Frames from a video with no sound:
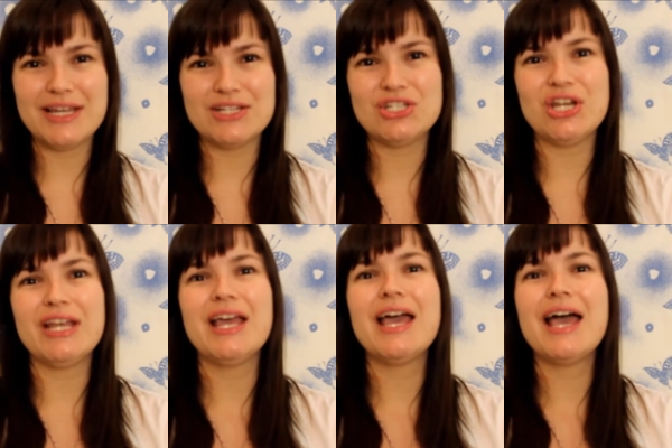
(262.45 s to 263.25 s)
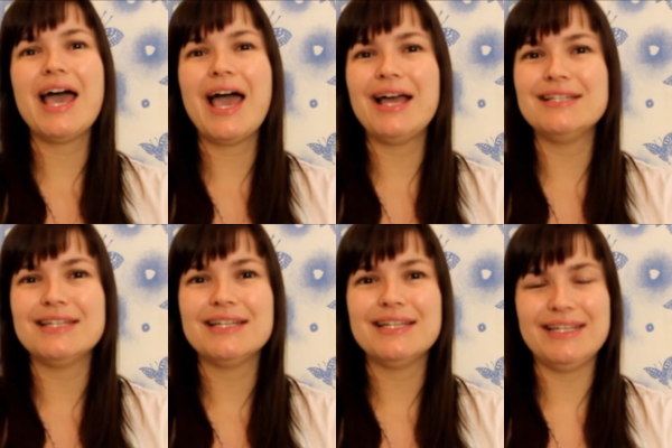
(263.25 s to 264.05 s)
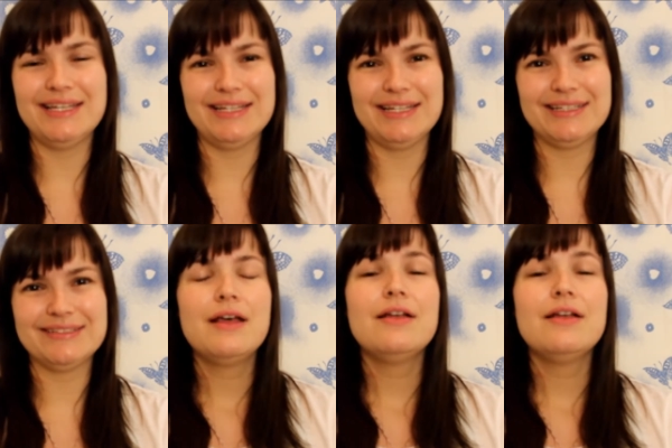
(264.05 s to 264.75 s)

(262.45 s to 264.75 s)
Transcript: itching and healing.